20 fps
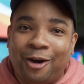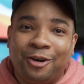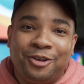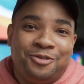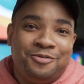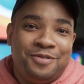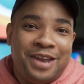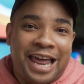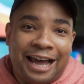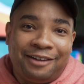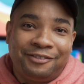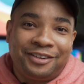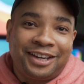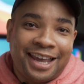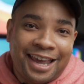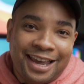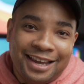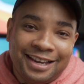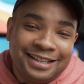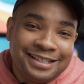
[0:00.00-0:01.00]
you
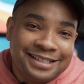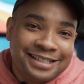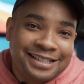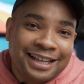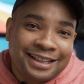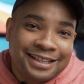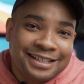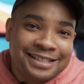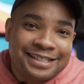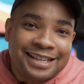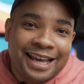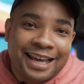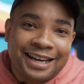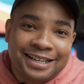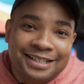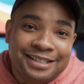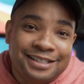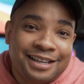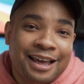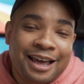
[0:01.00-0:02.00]
navigate and set the
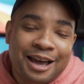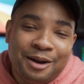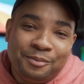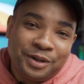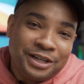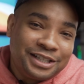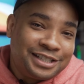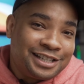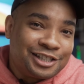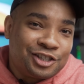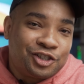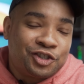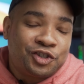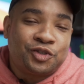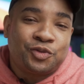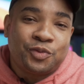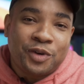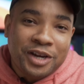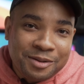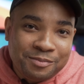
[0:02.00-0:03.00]
settings, but it's
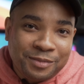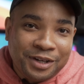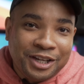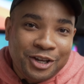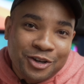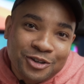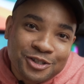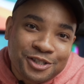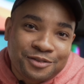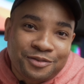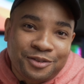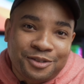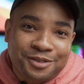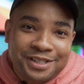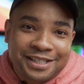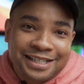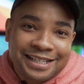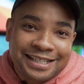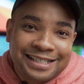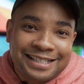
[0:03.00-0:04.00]
extremely useful
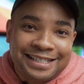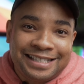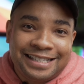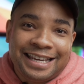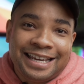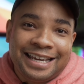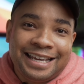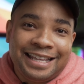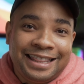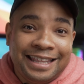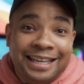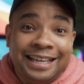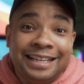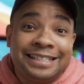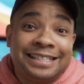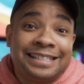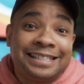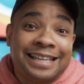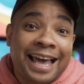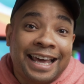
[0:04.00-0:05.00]
to see the
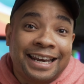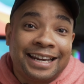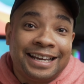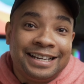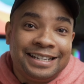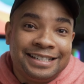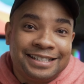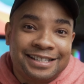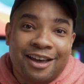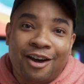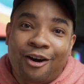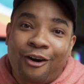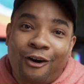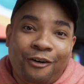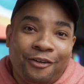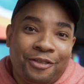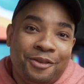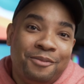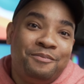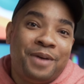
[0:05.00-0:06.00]
settings
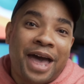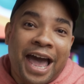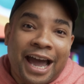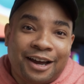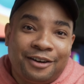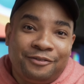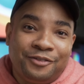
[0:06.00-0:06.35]
on the back of